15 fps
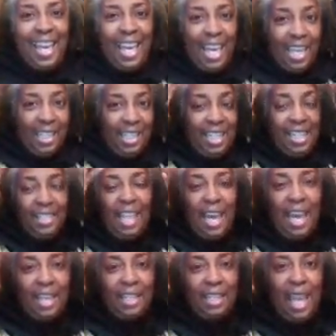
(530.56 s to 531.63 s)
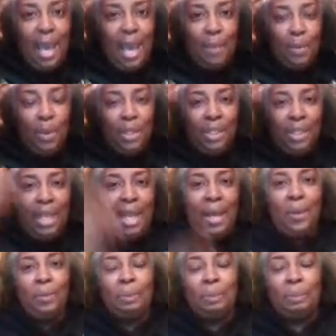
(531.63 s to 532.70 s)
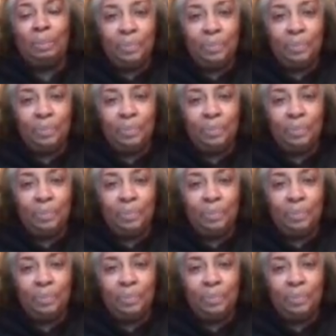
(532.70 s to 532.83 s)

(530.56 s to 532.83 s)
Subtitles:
And he's got a cap on now,